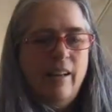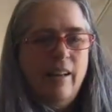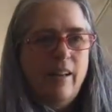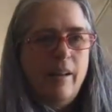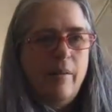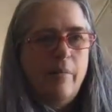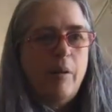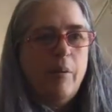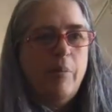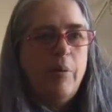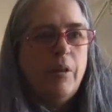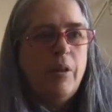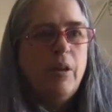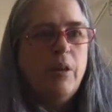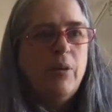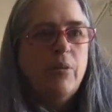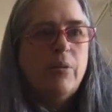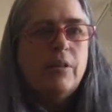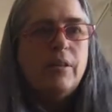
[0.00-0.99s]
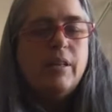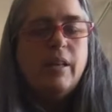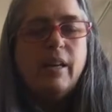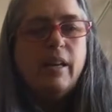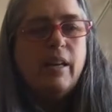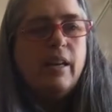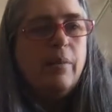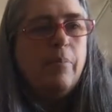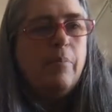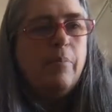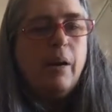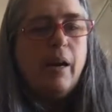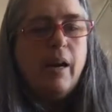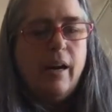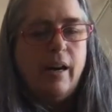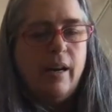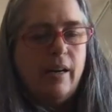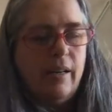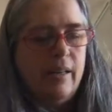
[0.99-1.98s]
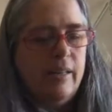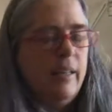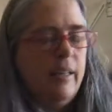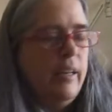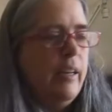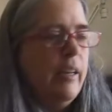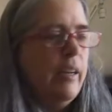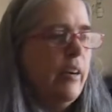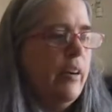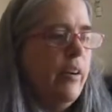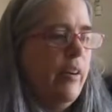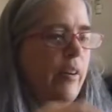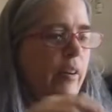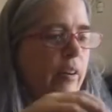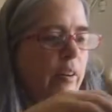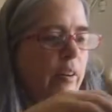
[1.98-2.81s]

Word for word: I'm going to put those in a box here.